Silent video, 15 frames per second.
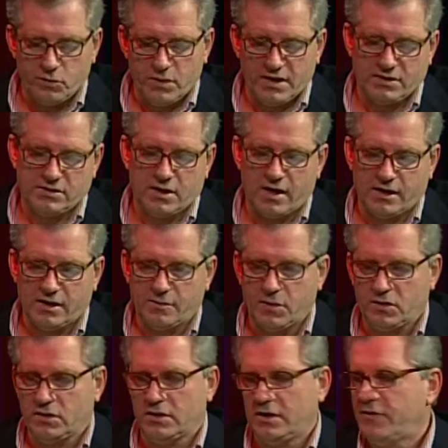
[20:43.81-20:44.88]
minutes talking
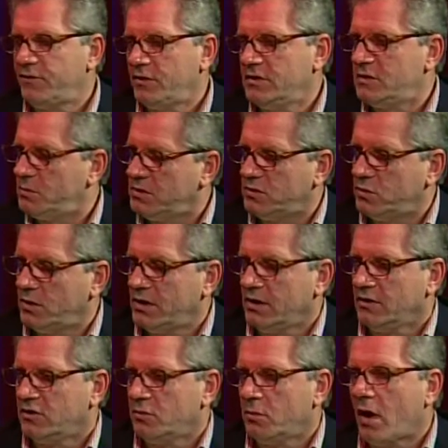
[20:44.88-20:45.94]
about the difference between a
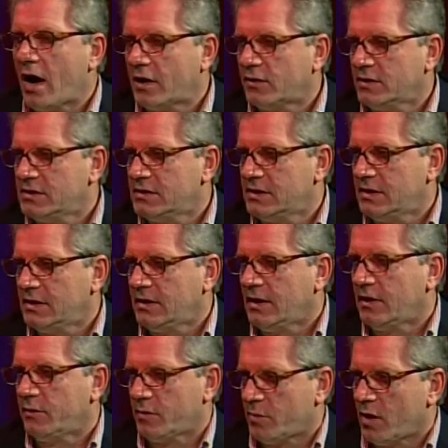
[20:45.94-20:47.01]
democracy
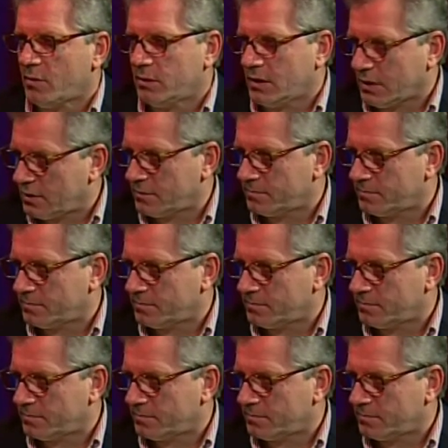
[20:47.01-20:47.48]
and a republic.